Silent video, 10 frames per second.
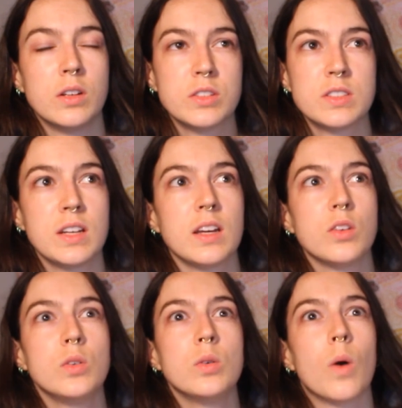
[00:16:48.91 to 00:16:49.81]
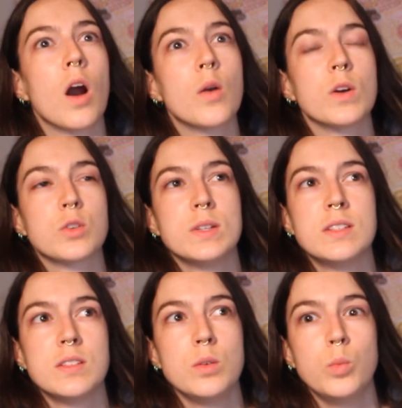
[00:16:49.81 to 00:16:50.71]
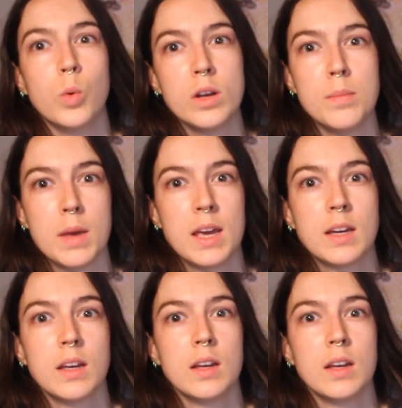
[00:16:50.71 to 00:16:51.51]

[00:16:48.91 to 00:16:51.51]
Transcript: understand who you are and what choices you would make